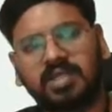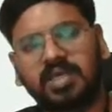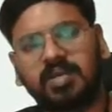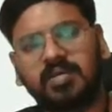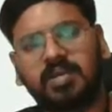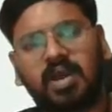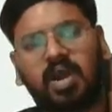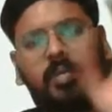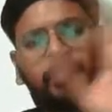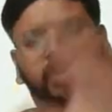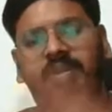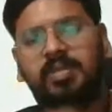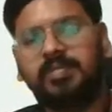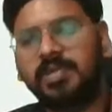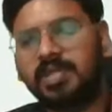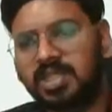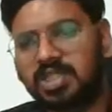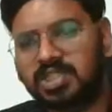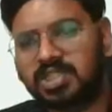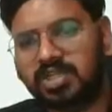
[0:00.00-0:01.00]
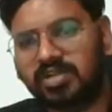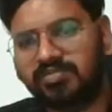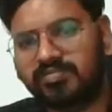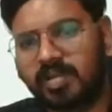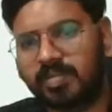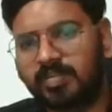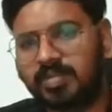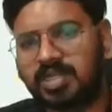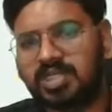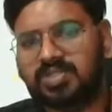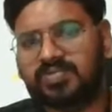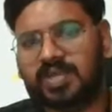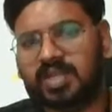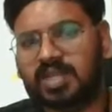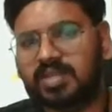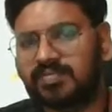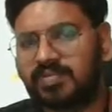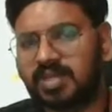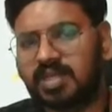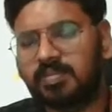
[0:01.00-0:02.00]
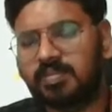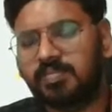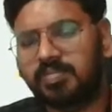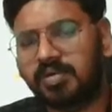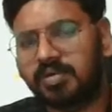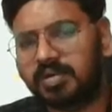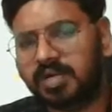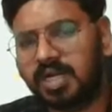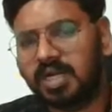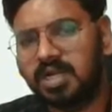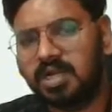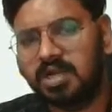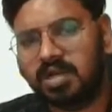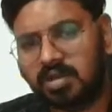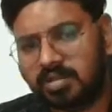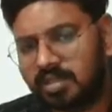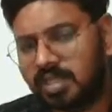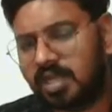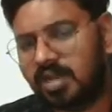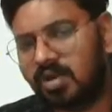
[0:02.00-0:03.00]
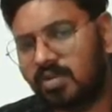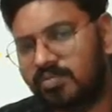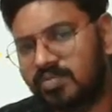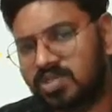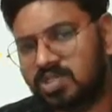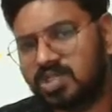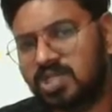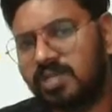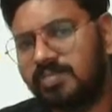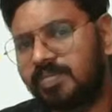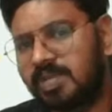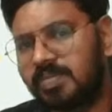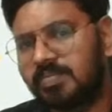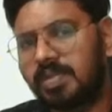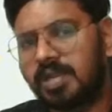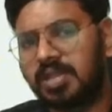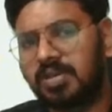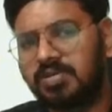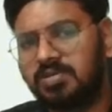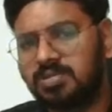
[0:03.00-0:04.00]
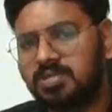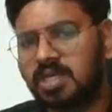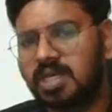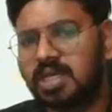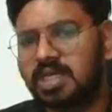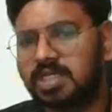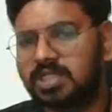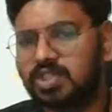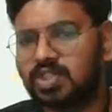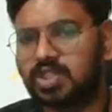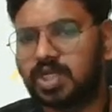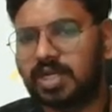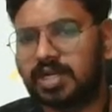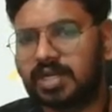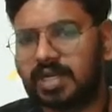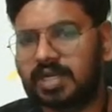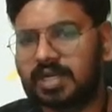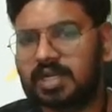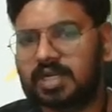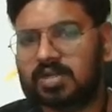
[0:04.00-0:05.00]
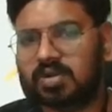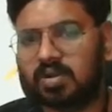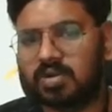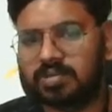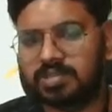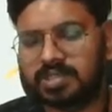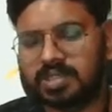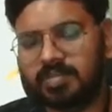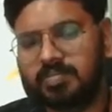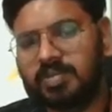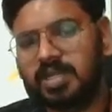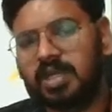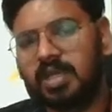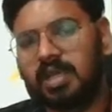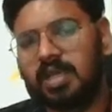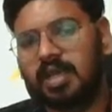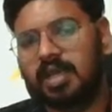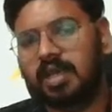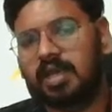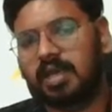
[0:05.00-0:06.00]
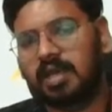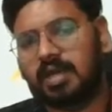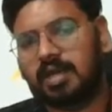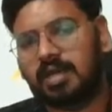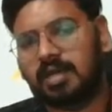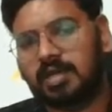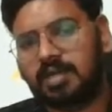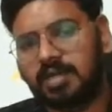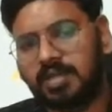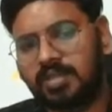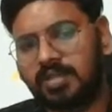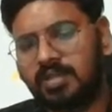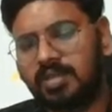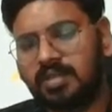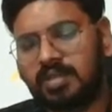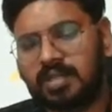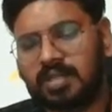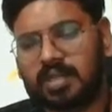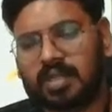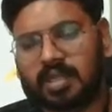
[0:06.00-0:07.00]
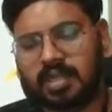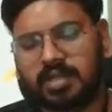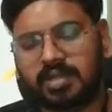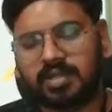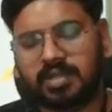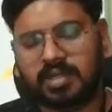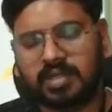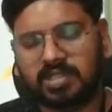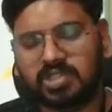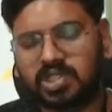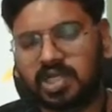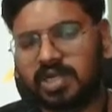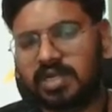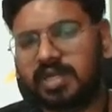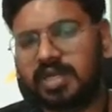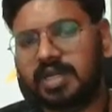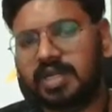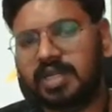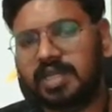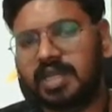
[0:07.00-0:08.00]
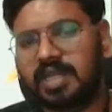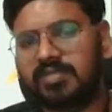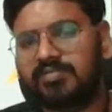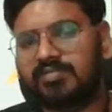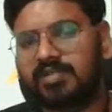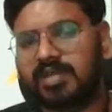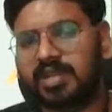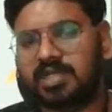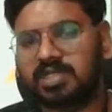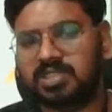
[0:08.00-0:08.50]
optimization of memory is very very important. Then obviously people use generator concept in generating infinite